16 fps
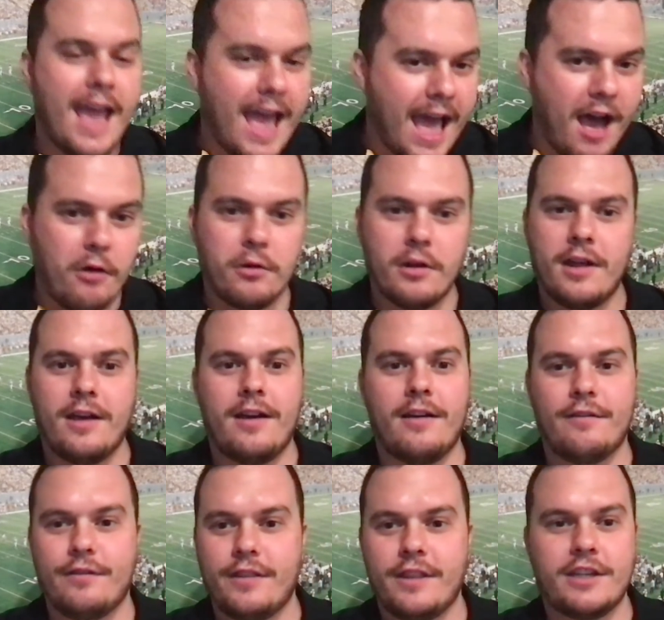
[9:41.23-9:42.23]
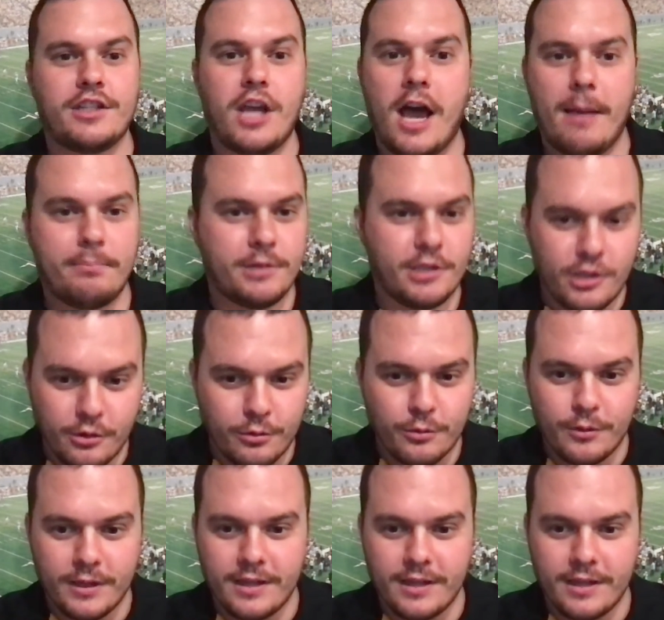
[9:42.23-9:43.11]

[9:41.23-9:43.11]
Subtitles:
out of the top two